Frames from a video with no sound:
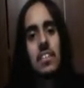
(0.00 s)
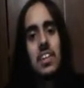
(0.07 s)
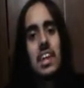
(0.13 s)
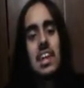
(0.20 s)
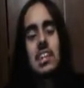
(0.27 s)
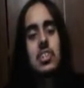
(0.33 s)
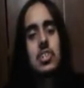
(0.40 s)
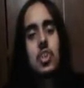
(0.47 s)
They
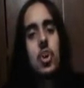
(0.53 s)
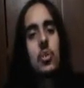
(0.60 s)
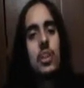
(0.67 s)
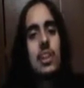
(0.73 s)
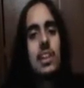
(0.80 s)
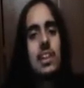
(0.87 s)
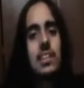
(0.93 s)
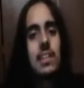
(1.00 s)
didn't show
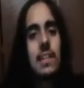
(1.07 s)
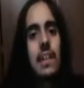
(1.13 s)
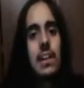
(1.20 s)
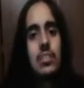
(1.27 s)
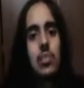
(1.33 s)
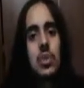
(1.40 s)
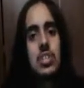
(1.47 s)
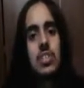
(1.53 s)
that they
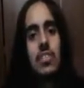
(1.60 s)
switched